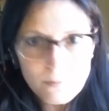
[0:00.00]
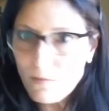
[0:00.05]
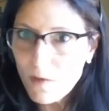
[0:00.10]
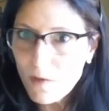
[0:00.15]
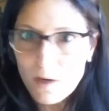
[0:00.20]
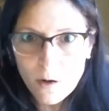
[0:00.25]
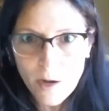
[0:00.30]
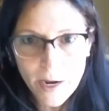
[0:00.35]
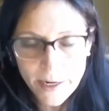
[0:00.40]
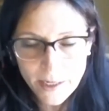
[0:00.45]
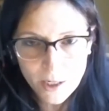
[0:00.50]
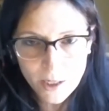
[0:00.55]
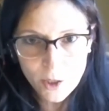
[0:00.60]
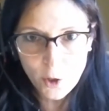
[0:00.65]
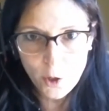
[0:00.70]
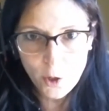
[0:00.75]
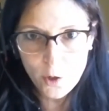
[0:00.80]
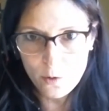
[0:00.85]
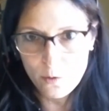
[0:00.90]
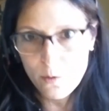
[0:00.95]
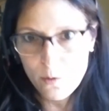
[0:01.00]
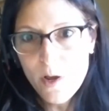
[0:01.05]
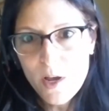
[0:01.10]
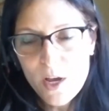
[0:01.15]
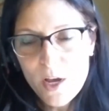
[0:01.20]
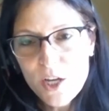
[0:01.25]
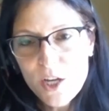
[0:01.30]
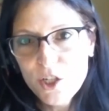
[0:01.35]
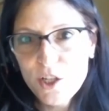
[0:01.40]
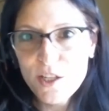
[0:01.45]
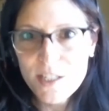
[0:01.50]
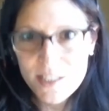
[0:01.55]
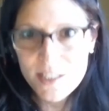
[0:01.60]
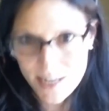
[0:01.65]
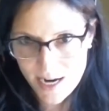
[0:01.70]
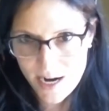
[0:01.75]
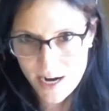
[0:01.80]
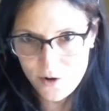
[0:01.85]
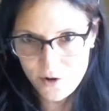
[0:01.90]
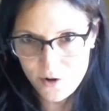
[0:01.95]
I can go to the
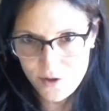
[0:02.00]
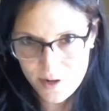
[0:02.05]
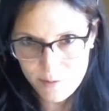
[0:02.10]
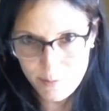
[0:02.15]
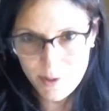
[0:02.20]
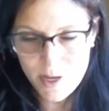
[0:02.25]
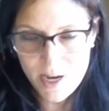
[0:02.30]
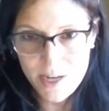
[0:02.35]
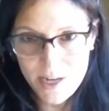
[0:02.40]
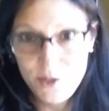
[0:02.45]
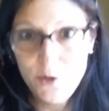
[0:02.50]
standard that applies